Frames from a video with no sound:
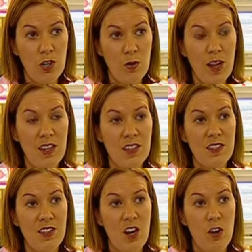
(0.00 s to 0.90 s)
correctly
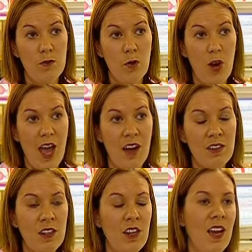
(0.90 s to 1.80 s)
so they don't fall
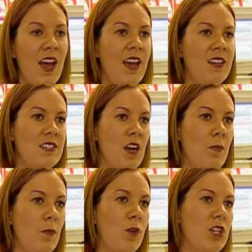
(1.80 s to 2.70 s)
out. And
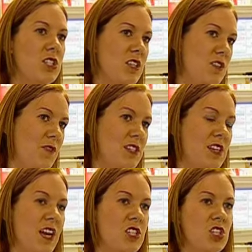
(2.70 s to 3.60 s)
we adjust the
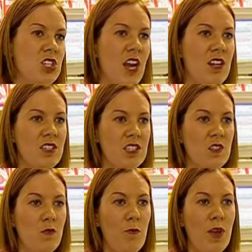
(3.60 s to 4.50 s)
ventilation changes
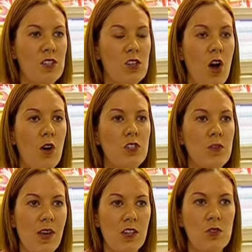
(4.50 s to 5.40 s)
as we've been told
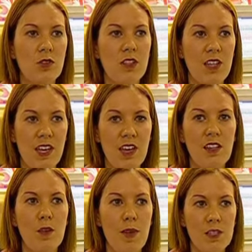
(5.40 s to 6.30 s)
to make sure that they're
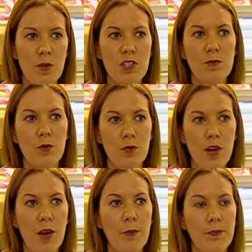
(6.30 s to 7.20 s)
getting the best possible
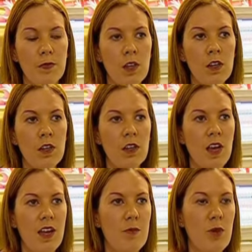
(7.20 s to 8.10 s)

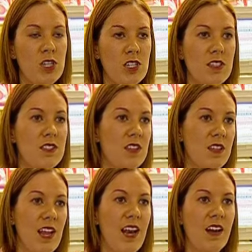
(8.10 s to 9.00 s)
pressures
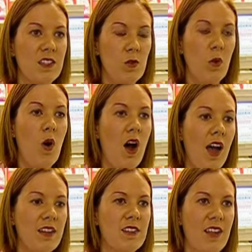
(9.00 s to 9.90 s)
that their lungs
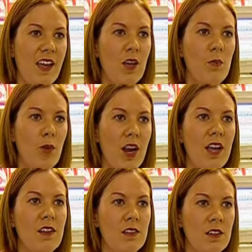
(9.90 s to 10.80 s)
require so they can
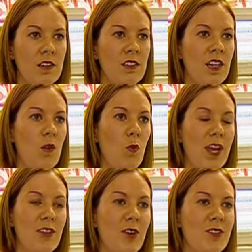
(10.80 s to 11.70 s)
breathe, and
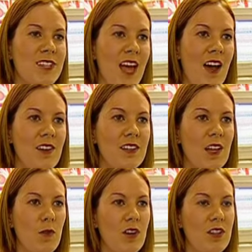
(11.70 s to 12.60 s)
wean those down. And
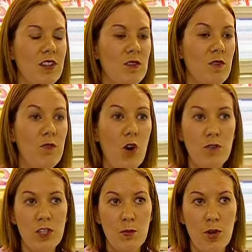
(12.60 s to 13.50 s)
then we're
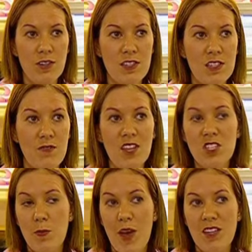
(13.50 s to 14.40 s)
involved in the process of
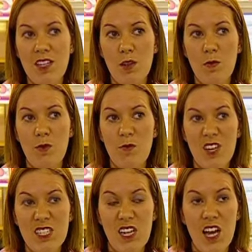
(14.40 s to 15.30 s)
extubating them from
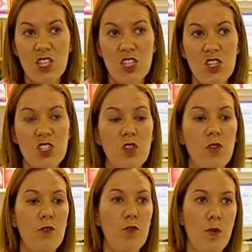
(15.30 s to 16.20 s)
ventilation
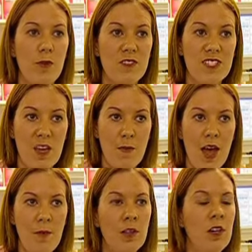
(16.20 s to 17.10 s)
to a form of
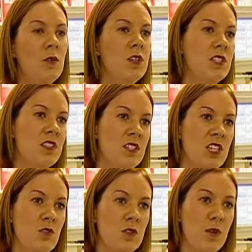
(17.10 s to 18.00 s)
CPAP, which is
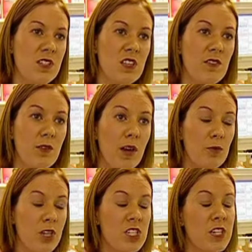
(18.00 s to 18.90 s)
continuous positive airway
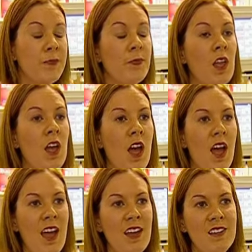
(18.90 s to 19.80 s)
pressure.
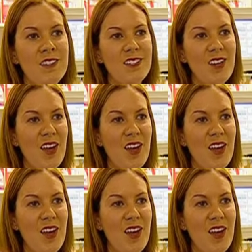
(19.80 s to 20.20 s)
And